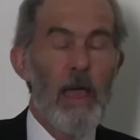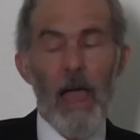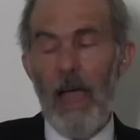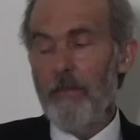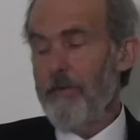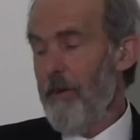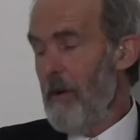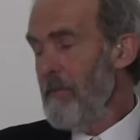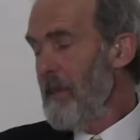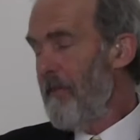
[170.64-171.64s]
And
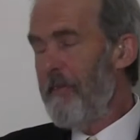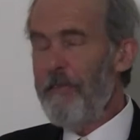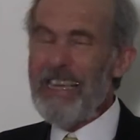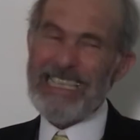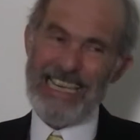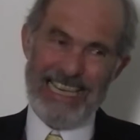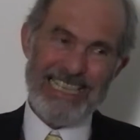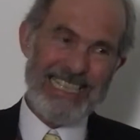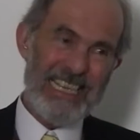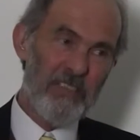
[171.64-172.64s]
from the
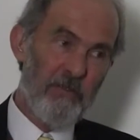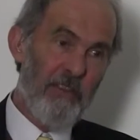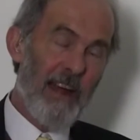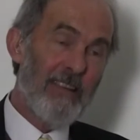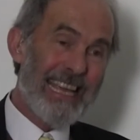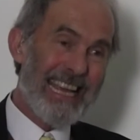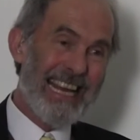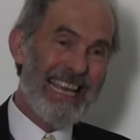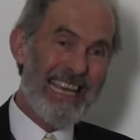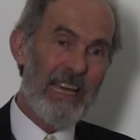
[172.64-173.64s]
physics, it's very
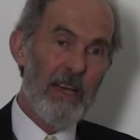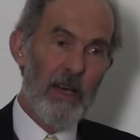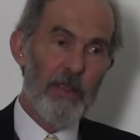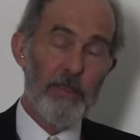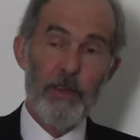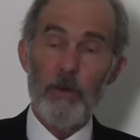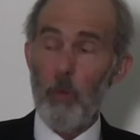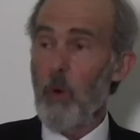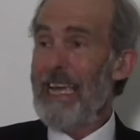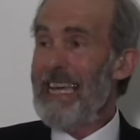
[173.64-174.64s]
clear
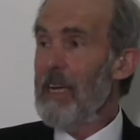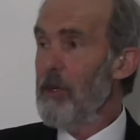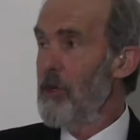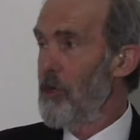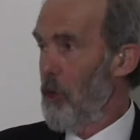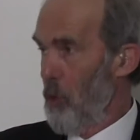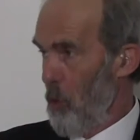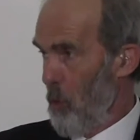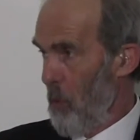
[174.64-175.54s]
that we do.